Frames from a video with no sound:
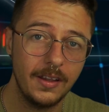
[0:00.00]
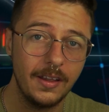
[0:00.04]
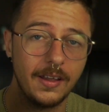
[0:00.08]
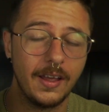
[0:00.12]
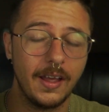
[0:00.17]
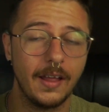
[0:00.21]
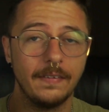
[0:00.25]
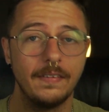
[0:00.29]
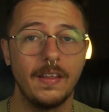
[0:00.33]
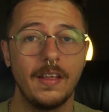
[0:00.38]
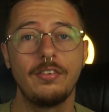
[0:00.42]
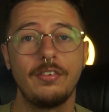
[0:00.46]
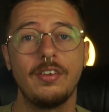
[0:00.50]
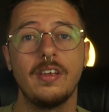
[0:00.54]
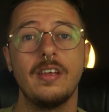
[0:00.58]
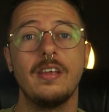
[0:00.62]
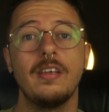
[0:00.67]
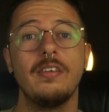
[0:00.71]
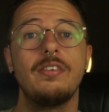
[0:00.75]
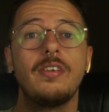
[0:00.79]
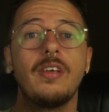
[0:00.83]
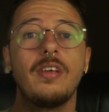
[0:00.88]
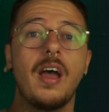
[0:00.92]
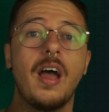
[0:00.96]
and this
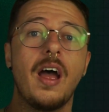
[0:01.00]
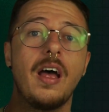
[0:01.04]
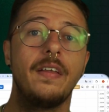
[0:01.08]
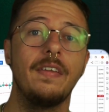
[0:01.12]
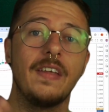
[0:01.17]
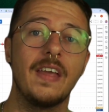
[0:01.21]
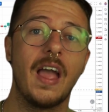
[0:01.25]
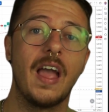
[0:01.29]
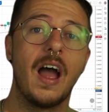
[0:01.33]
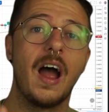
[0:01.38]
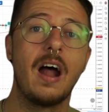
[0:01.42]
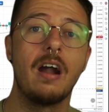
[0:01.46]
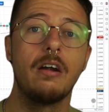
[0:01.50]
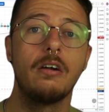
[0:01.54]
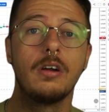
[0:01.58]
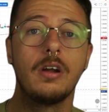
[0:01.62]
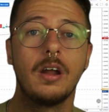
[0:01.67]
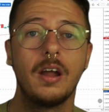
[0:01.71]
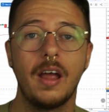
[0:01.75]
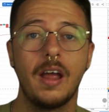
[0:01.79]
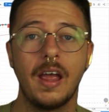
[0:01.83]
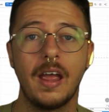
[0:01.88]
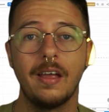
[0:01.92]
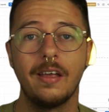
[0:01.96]
is the
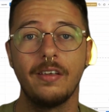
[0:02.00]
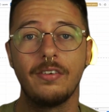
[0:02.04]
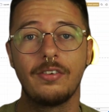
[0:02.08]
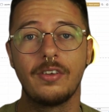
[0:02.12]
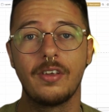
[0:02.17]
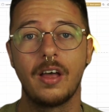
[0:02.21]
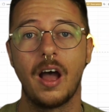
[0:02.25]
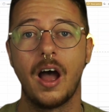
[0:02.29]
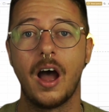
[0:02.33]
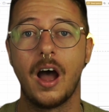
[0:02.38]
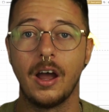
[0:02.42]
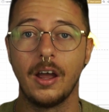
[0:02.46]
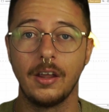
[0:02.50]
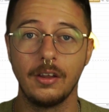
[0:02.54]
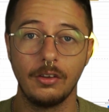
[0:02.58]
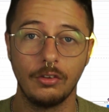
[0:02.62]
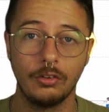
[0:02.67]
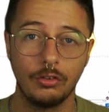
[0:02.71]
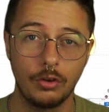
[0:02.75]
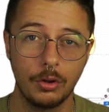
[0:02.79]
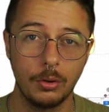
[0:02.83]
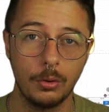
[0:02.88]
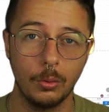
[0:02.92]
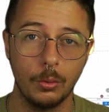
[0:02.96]

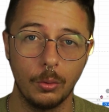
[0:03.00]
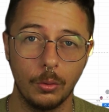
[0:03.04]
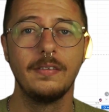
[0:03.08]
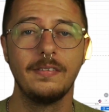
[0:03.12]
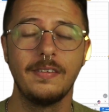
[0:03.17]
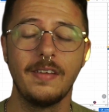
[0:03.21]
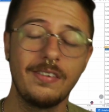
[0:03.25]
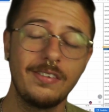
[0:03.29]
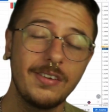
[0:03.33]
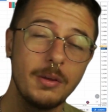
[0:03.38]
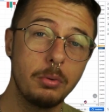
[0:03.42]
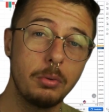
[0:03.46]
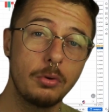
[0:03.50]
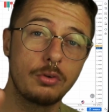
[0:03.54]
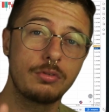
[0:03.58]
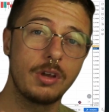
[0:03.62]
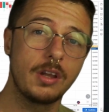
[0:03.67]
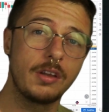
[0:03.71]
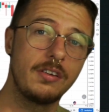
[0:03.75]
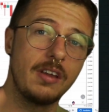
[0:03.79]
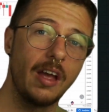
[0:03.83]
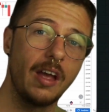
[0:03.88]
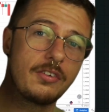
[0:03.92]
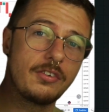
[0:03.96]
RSI2. This simple
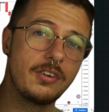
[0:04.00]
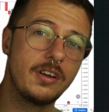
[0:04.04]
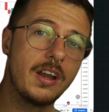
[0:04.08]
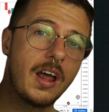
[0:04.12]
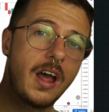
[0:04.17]
strategy has an